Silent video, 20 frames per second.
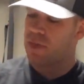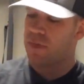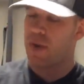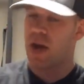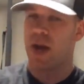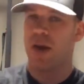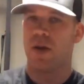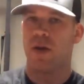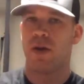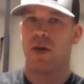
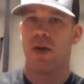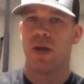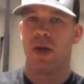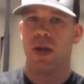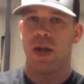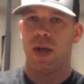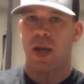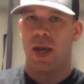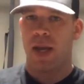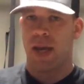divider
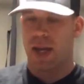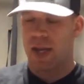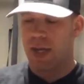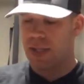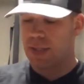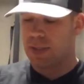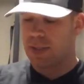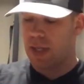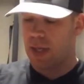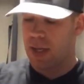
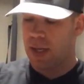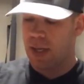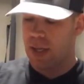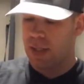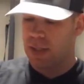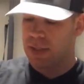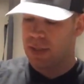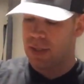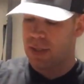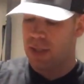has a
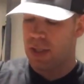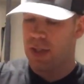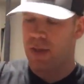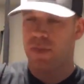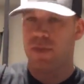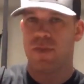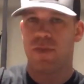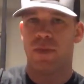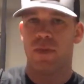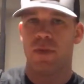
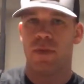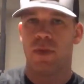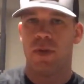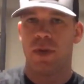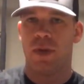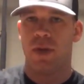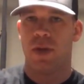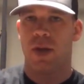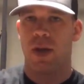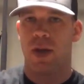sleeve
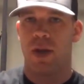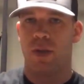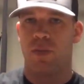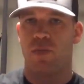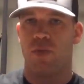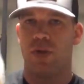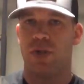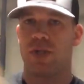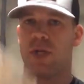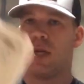
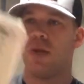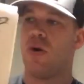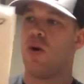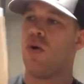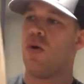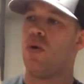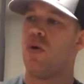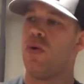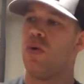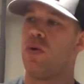which can
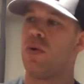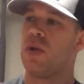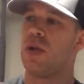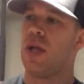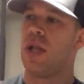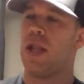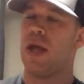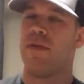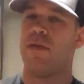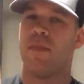hold
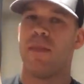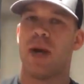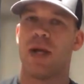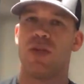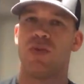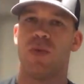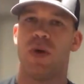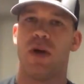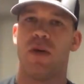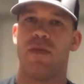11 by
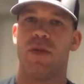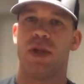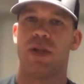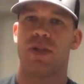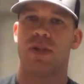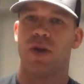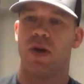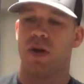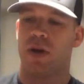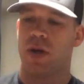12 inch
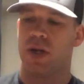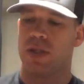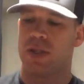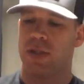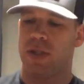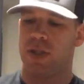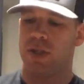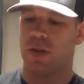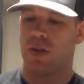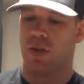targets.
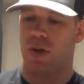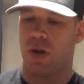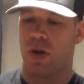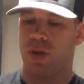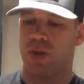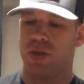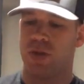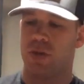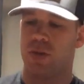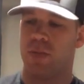These are
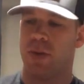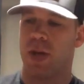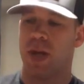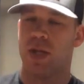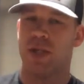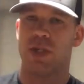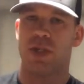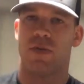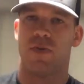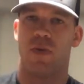larger, but I
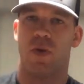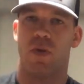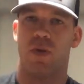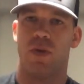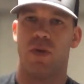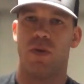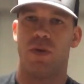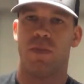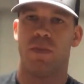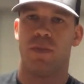just
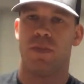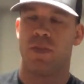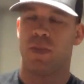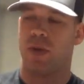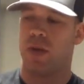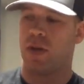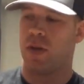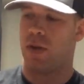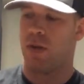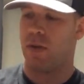folded them.
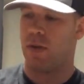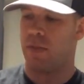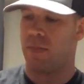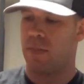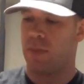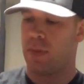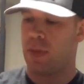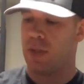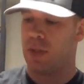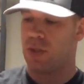
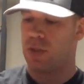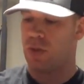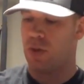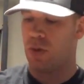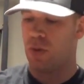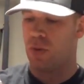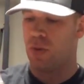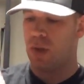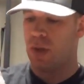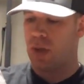
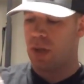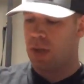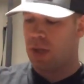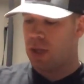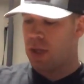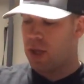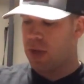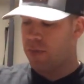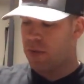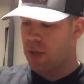So
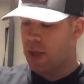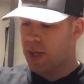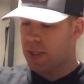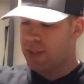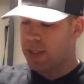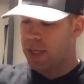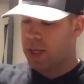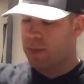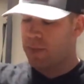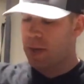if you like
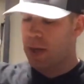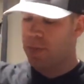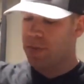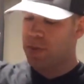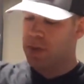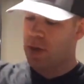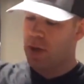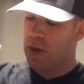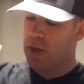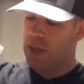taking paper
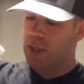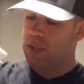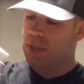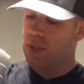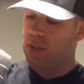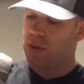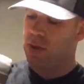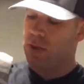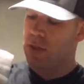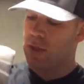targets,
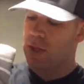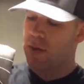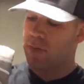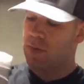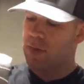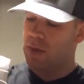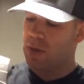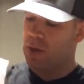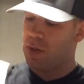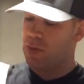then you can
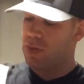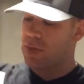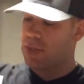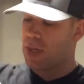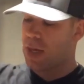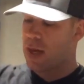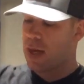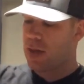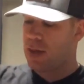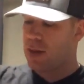definitely use
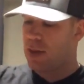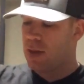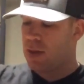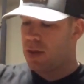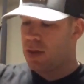that.